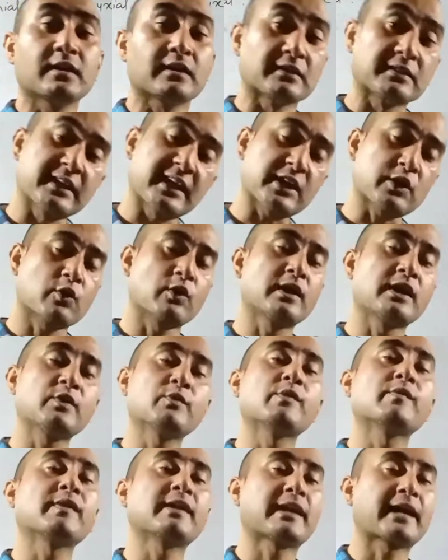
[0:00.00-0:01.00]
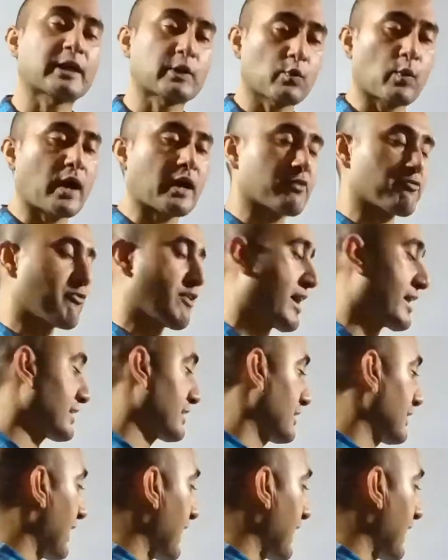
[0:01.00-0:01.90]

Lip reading: there only we will get one factor.